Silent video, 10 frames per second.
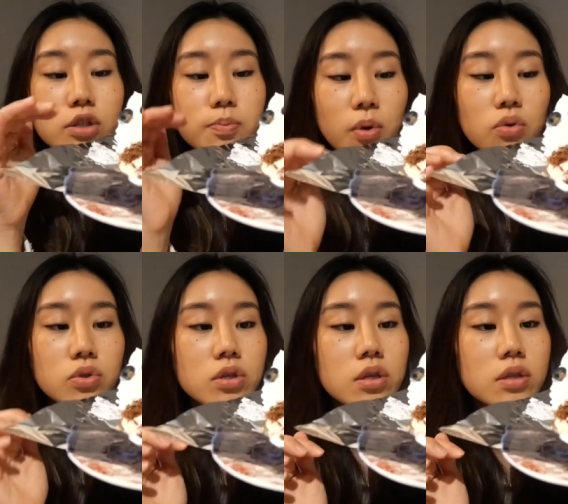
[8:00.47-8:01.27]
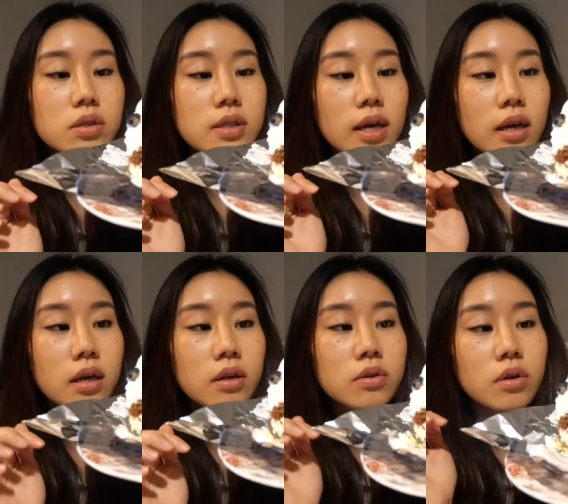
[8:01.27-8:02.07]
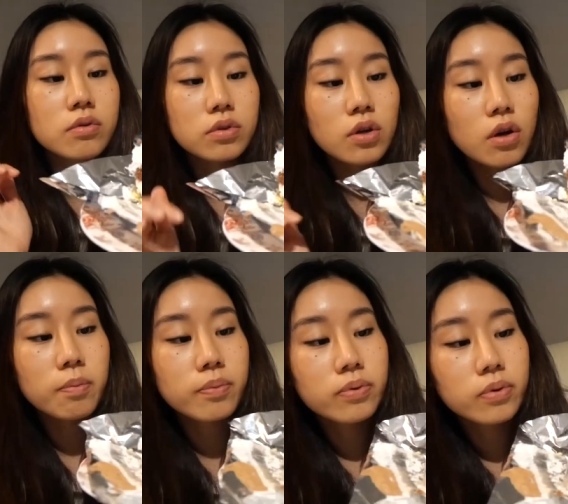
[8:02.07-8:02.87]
sponges and on top.